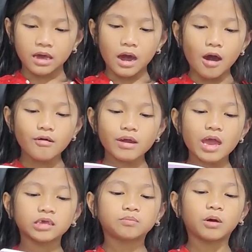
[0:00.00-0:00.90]

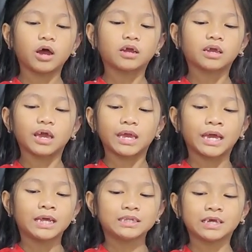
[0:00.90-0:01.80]
Okay, Sparky,
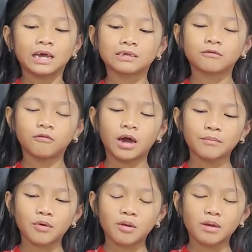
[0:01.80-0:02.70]
just
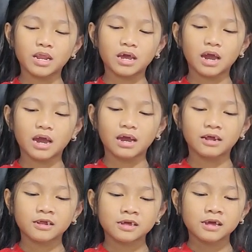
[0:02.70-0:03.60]
one more minute.
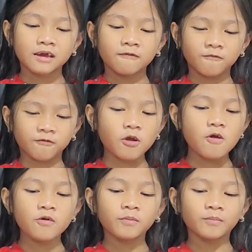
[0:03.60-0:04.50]

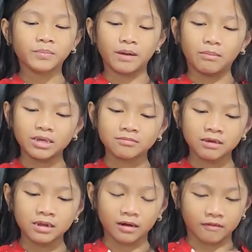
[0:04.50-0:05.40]
Vroom, the bus
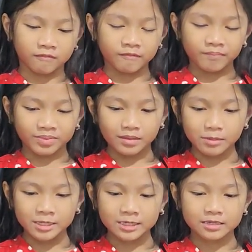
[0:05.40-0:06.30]
went off. The
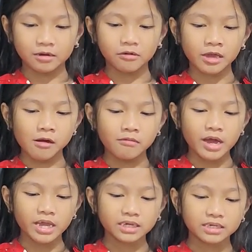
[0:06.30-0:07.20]
bus is going
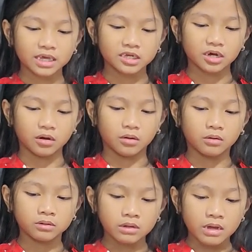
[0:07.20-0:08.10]
away, said Joe.
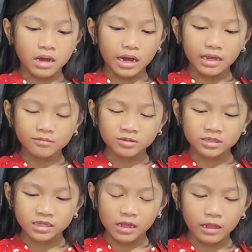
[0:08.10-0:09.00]
I am
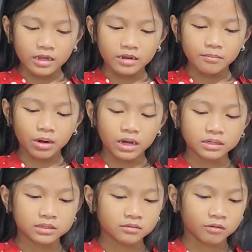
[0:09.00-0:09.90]
still on the
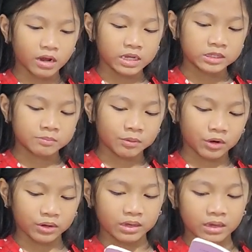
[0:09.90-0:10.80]
bus, cried
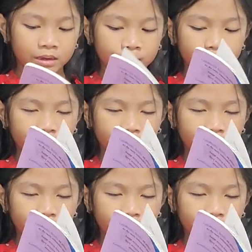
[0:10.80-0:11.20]
Sparky.